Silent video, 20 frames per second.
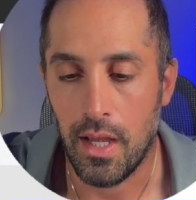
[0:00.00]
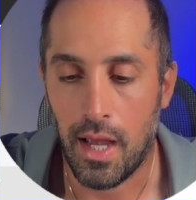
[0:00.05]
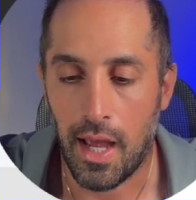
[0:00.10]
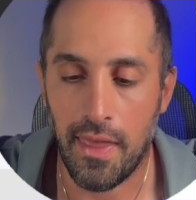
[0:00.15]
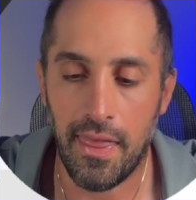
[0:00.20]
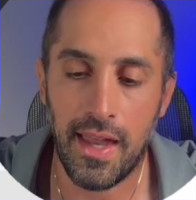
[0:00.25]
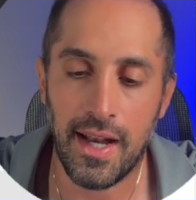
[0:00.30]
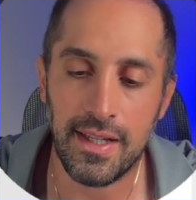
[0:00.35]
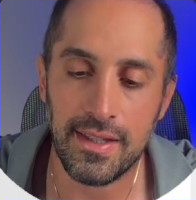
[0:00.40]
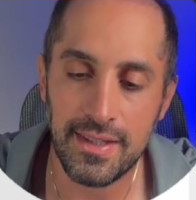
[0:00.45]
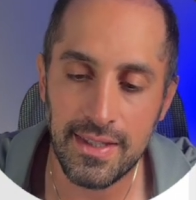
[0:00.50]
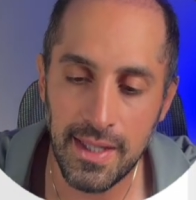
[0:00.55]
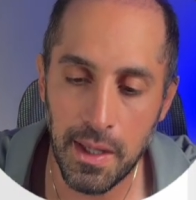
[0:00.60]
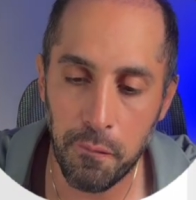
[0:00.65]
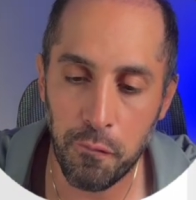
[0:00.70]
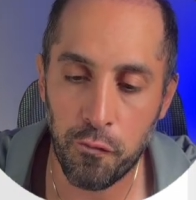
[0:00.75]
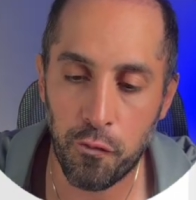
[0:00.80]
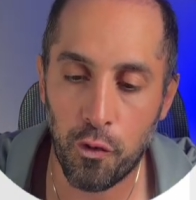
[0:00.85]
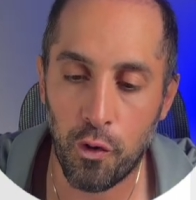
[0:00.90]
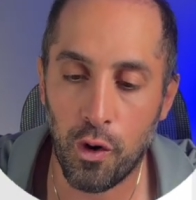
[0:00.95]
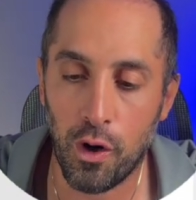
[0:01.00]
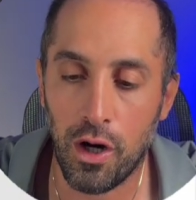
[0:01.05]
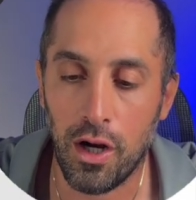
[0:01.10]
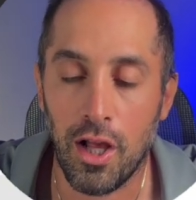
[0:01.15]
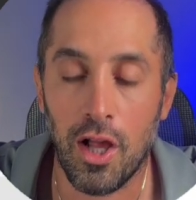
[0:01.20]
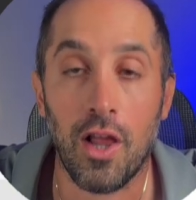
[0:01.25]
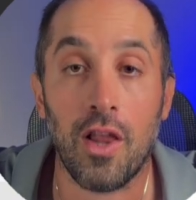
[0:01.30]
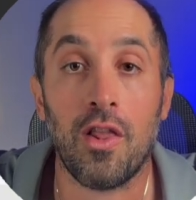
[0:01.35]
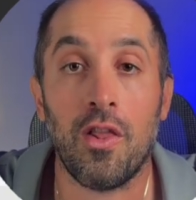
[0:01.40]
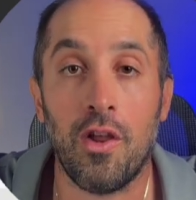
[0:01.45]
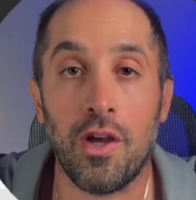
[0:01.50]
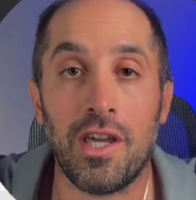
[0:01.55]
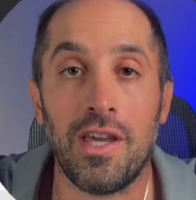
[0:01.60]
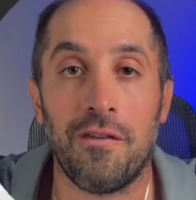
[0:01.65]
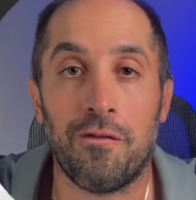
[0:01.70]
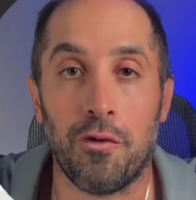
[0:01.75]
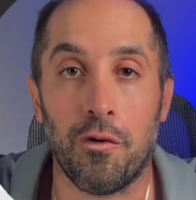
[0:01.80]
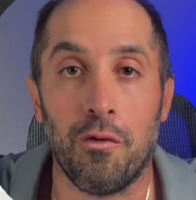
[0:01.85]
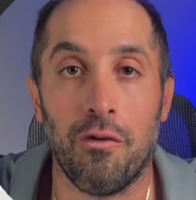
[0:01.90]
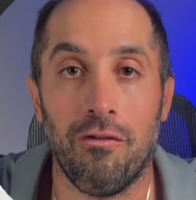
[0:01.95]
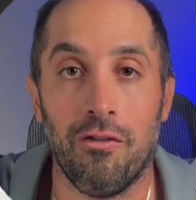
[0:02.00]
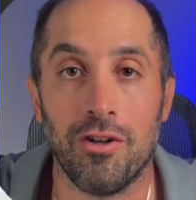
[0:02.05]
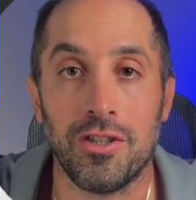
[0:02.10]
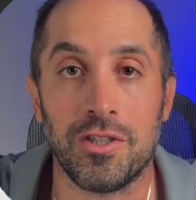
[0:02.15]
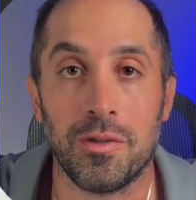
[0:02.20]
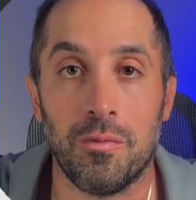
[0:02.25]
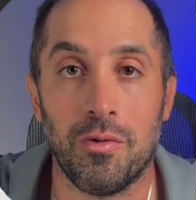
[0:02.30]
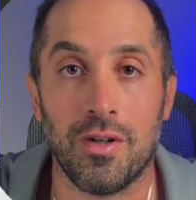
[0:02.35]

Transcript: And then in step 4, looking for reversible